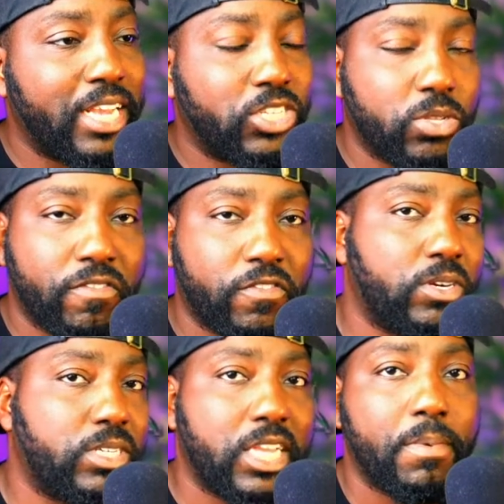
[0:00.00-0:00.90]
And so the
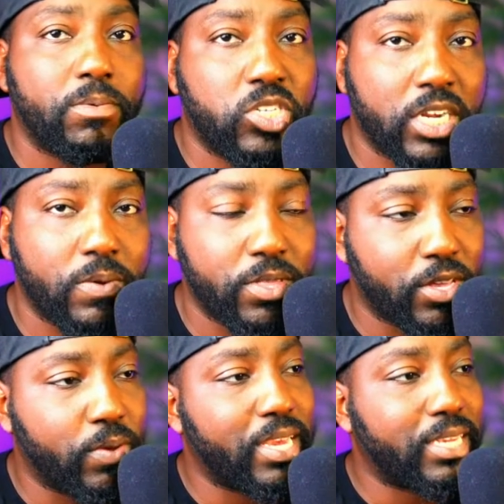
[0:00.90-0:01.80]
first tip I'm going to share
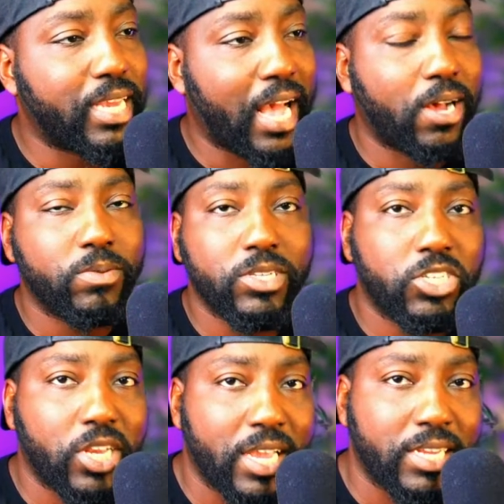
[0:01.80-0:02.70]
with you is how
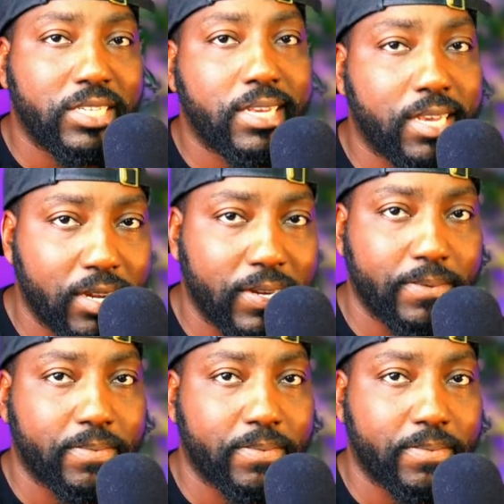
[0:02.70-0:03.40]
to change the color.